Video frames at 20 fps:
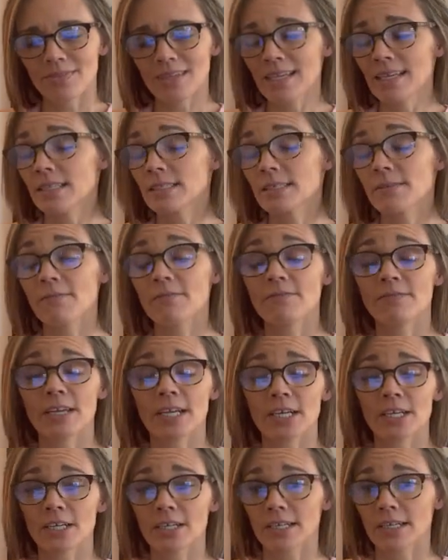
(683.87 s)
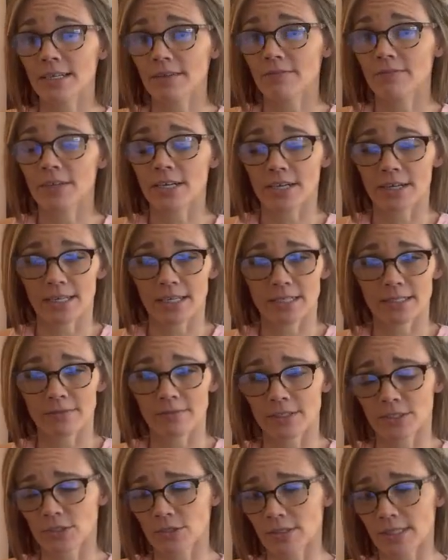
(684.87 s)
it's very, very
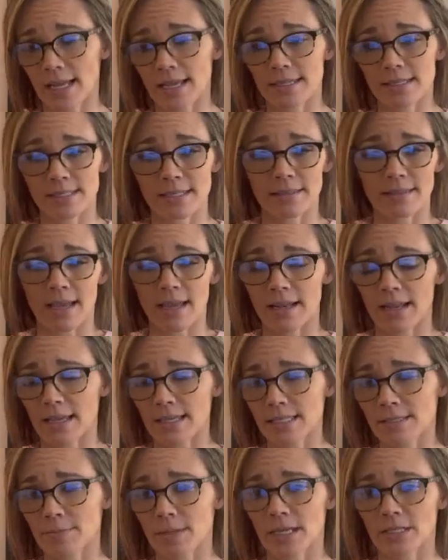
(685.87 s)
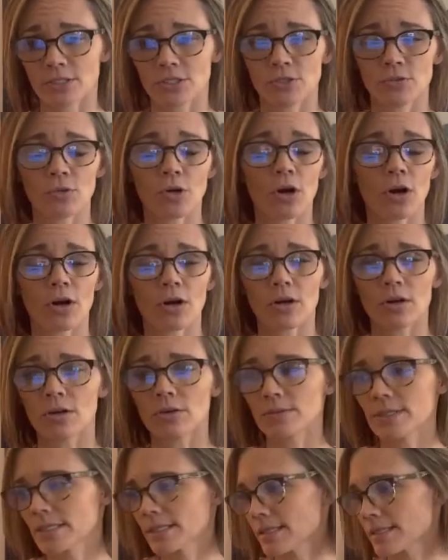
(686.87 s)
individualized in that aspect. You
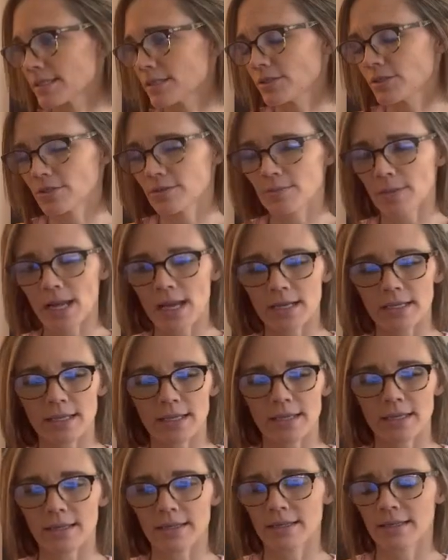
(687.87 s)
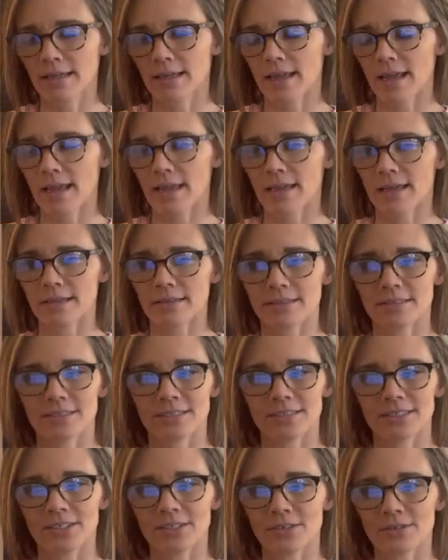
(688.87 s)
always listen to your body. And,
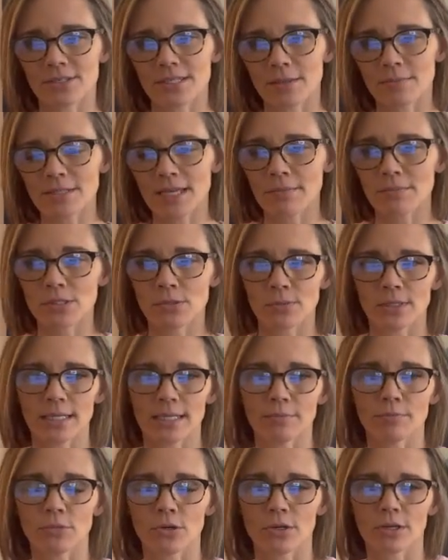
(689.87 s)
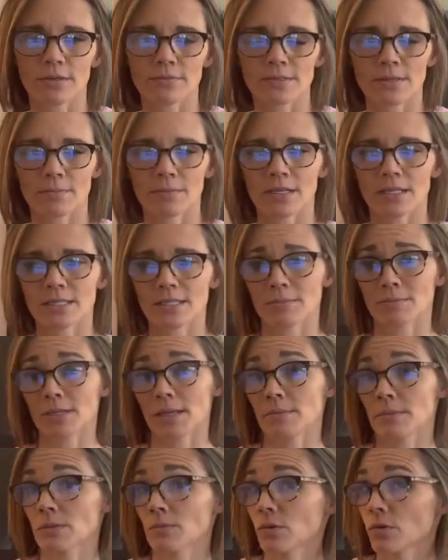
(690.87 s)
you know, sometimes we need more of something,
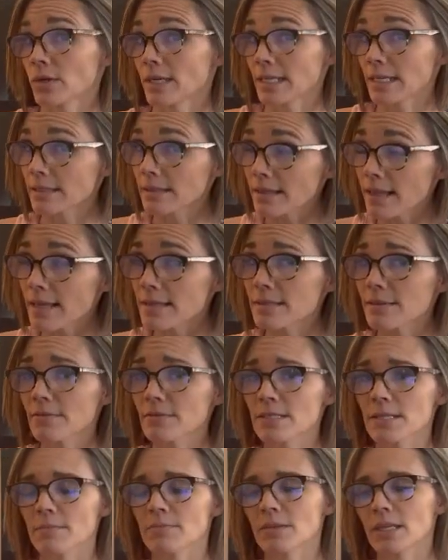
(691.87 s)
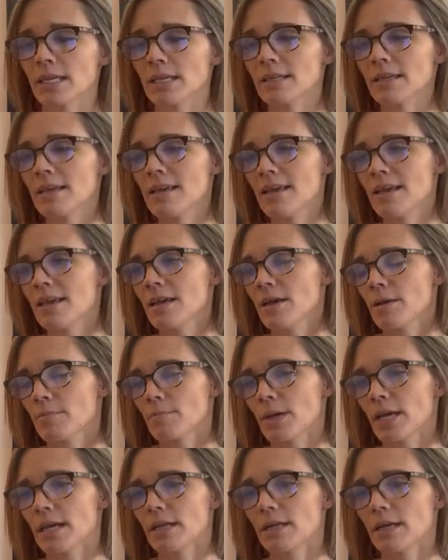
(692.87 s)
sometimes we need less of something.
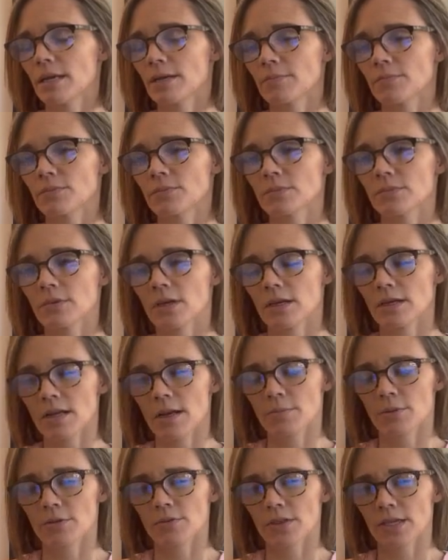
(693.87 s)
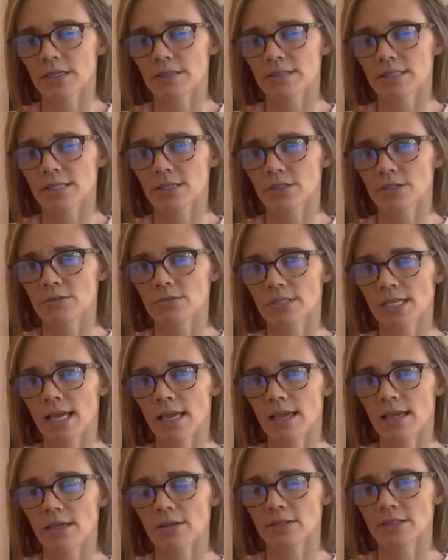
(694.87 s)
But um, a couple things that you
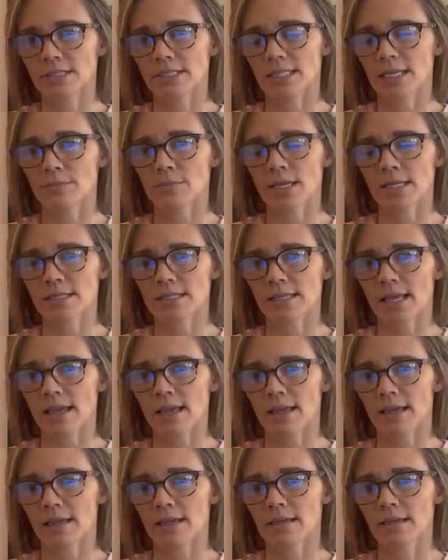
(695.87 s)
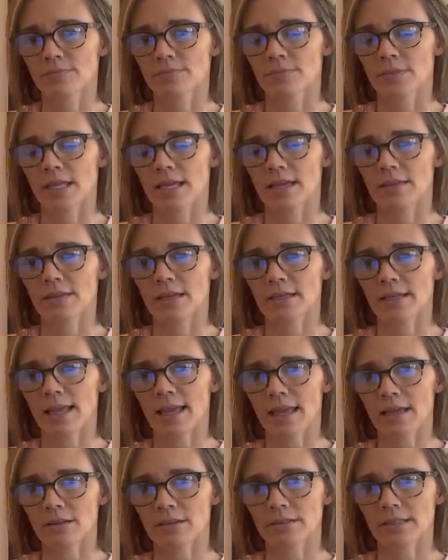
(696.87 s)
take are DMSA and then
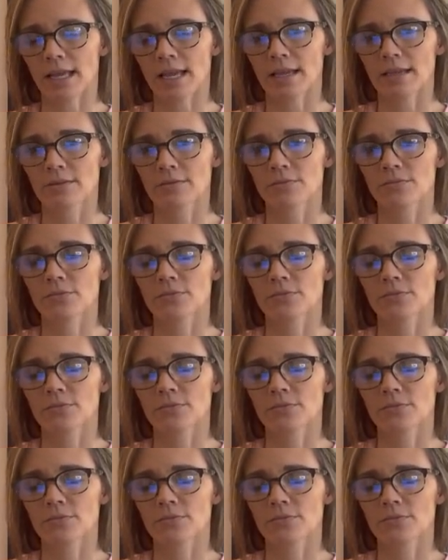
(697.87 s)
ALA,